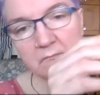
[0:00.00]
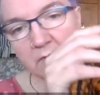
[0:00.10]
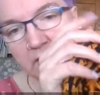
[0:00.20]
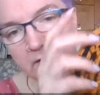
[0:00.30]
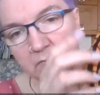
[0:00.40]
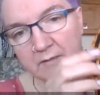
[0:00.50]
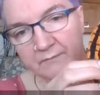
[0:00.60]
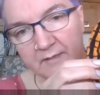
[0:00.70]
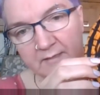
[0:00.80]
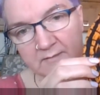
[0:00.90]
and I weaved
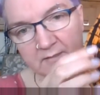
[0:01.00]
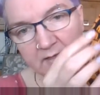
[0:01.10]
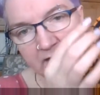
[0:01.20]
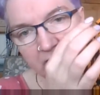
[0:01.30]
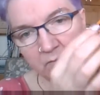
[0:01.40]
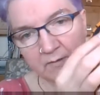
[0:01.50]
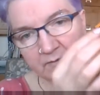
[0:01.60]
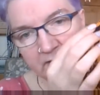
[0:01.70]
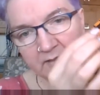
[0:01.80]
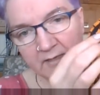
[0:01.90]
the ends in. Weaving
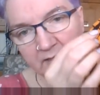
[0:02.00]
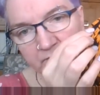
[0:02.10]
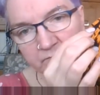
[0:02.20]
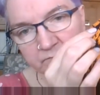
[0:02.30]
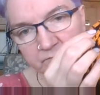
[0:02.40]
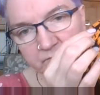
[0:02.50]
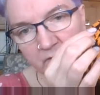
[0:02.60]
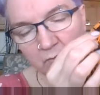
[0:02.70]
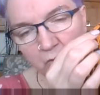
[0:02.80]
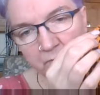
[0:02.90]
in the
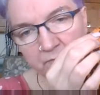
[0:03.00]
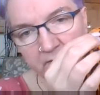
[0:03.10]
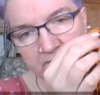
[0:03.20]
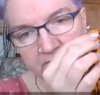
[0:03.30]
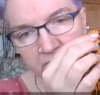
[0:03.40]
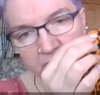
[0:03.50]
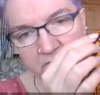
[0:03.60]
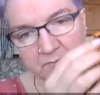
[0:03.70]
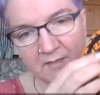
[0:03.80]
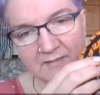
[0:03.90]
warp threads is the
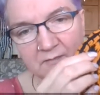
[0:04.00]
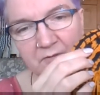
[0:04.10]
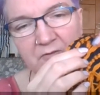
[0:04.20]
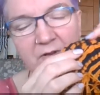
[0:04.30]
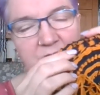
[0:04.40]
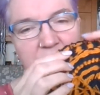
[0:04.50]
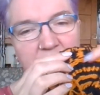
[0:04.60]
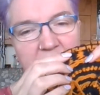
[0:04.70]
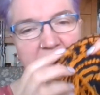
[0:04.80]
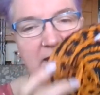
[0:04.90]
worst, but I did it with crochet
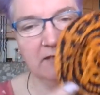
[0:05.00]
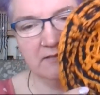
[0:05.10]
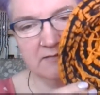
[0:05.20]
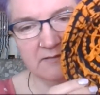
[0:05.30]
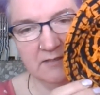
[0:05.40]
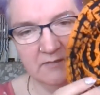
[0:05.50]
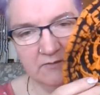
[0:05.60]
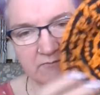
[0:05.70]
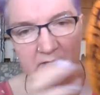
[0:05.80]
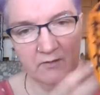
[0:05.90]
hook in the end because it
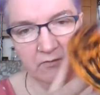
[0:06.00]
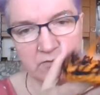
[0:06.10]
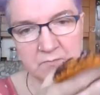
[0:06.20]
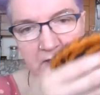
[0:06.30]
just really annoys me.